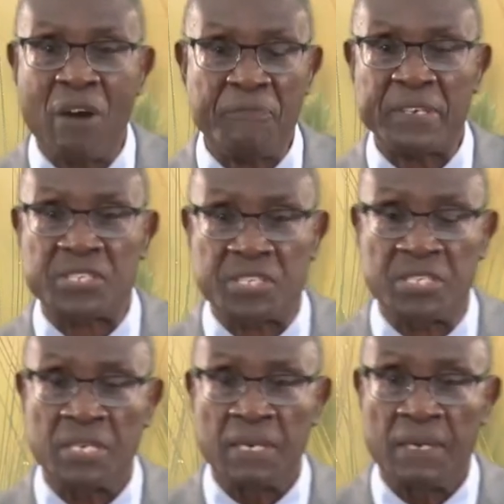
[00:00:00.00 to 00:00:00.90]

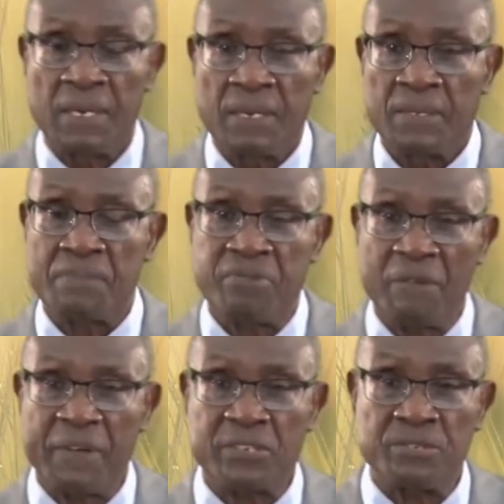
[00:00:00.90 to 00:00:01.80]
prophets, the
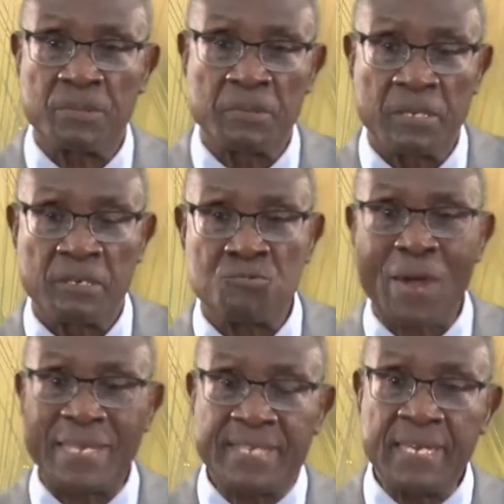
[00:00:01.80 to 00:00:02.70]
prophets'
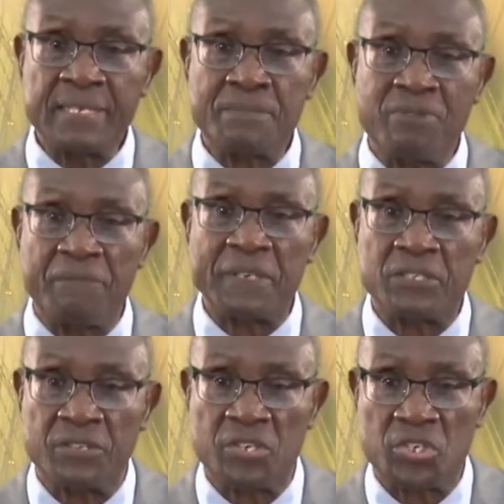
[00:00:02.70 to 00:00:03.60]
writing, the
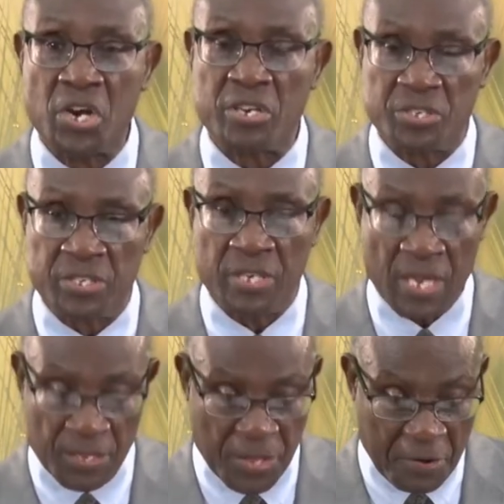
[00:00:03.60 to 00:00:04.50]
prophet to the church, the
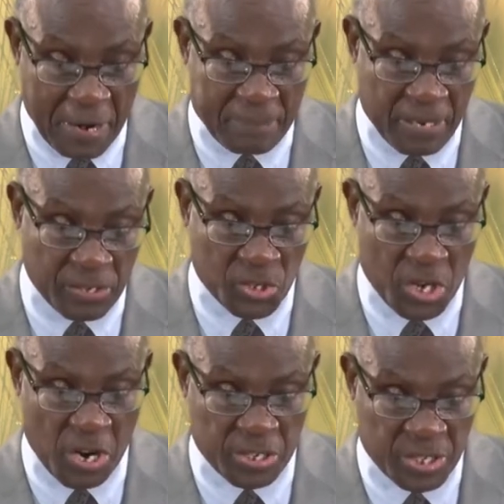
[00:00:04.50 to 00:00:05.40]
remnant
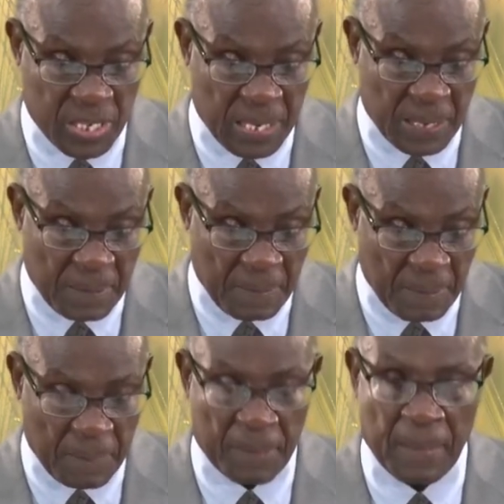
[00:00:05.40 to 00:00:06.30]
church.
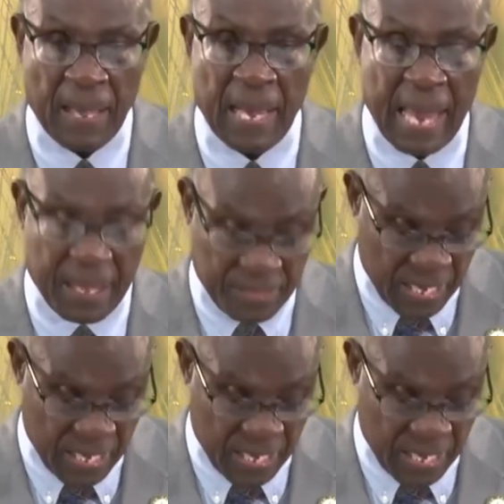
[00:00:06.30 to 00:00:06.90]
I like